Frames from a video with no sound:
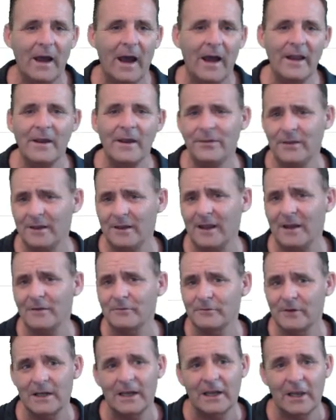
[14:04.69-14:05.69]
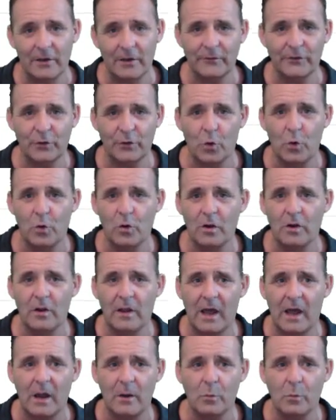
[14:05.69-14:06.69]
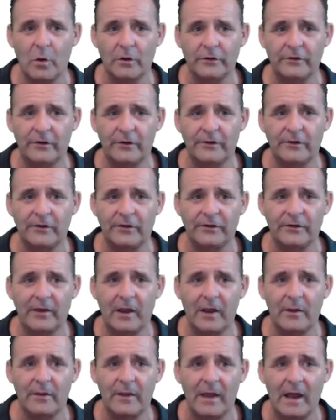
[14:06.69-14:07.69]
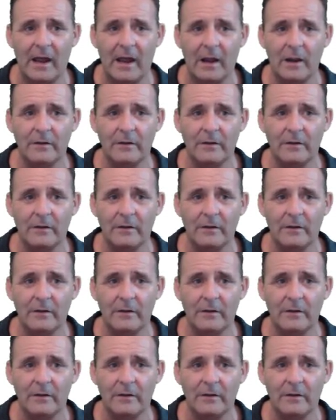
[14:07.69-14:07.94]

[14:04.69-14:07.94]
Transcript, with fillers: And I think that really covers all that I wanted to say on that.